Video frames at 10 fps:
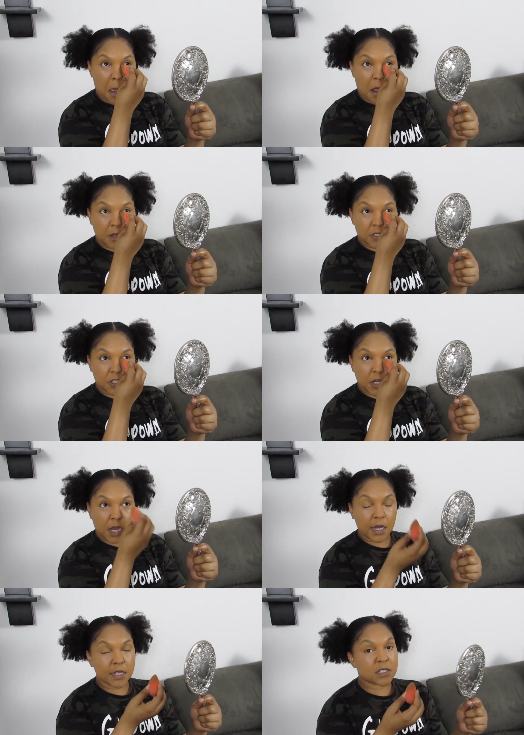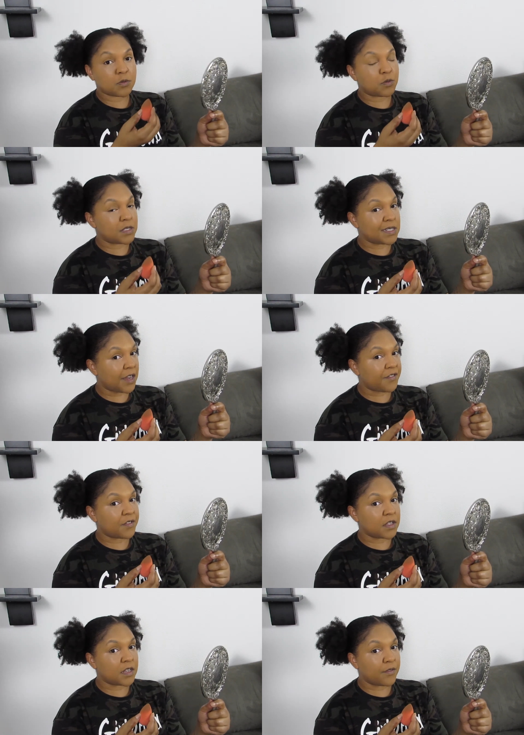under your eyes will
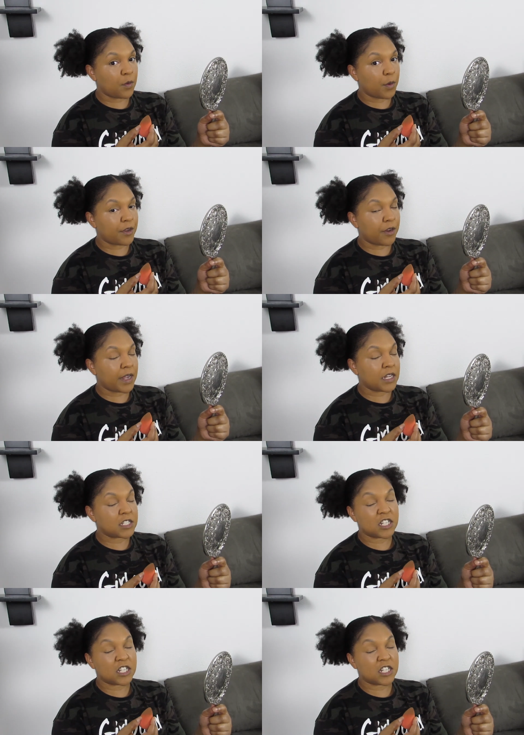definitely give away your age.